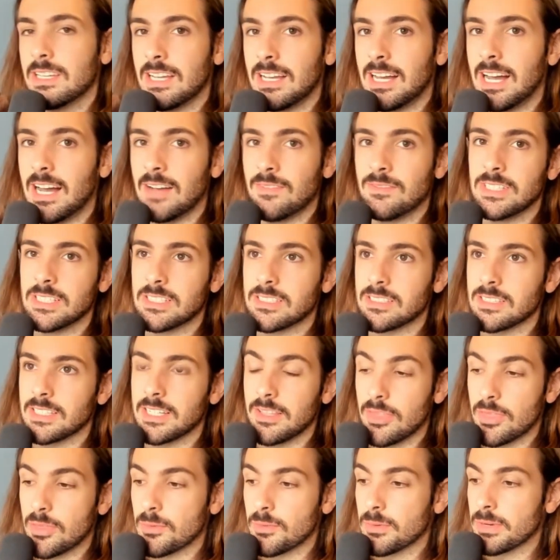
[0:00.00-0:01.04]
obviously
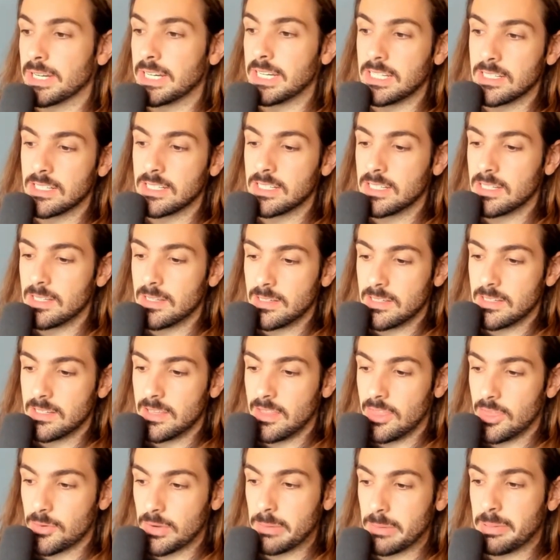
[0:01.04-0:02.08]
three
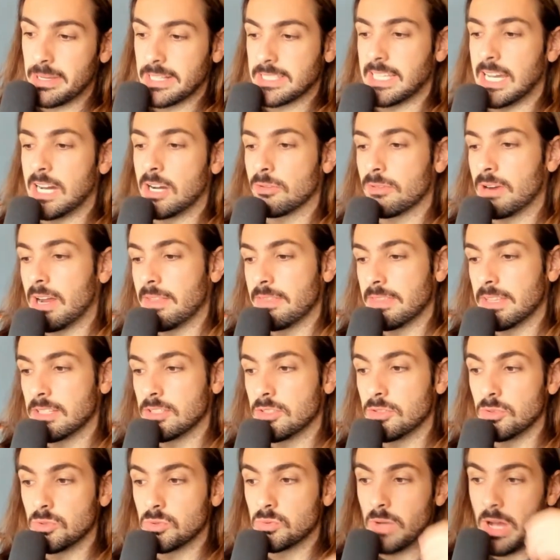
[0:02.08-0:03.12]
picks outright and then
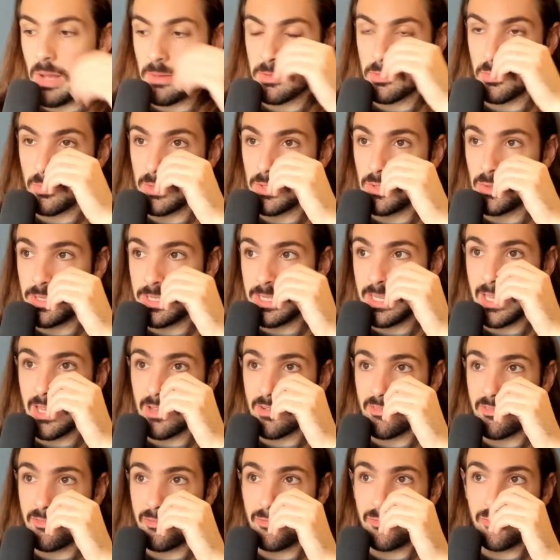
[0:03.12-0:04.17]
two swaps. So when you can get
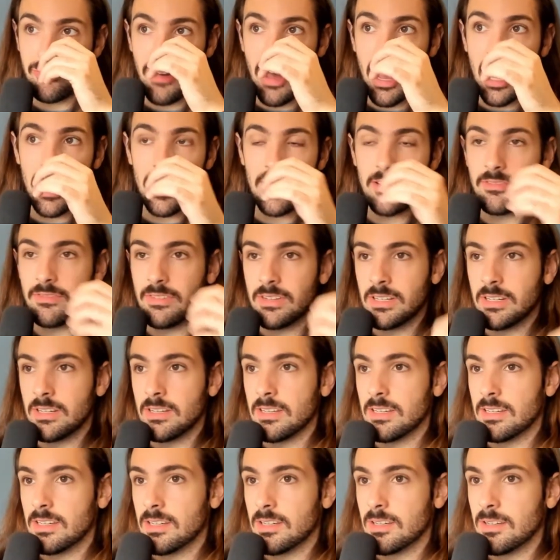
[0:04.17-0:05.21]
five
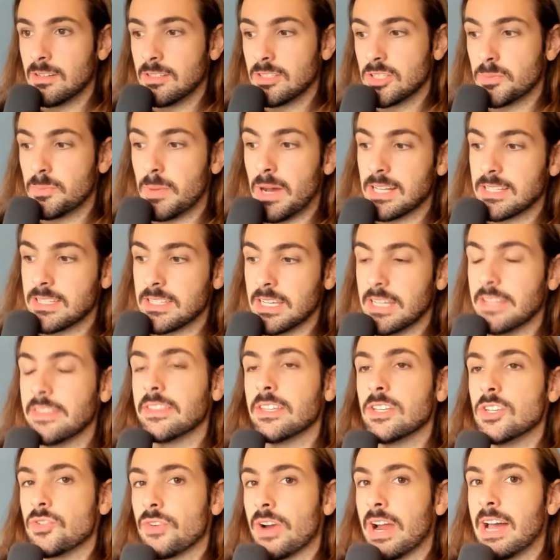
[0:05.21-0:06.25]
spots in the
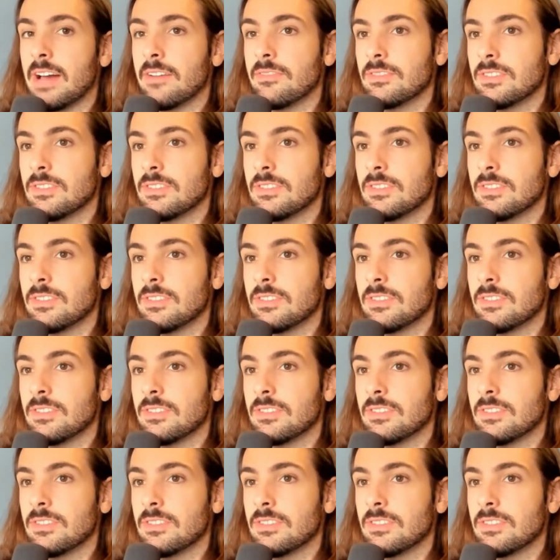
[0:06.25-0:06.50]
draft,